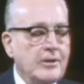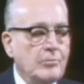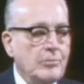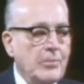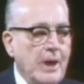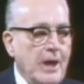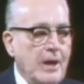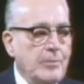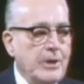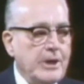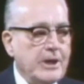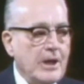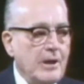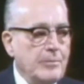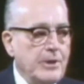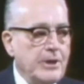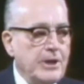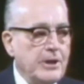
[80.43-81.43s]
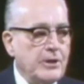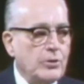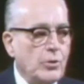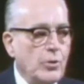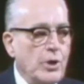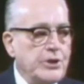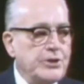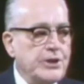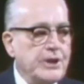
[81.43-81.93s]
by becoming
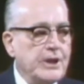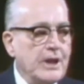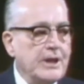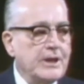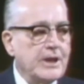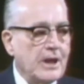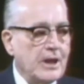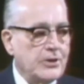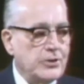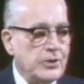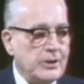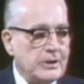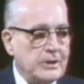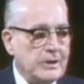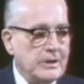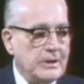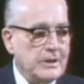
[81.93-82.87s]
increasingly diligent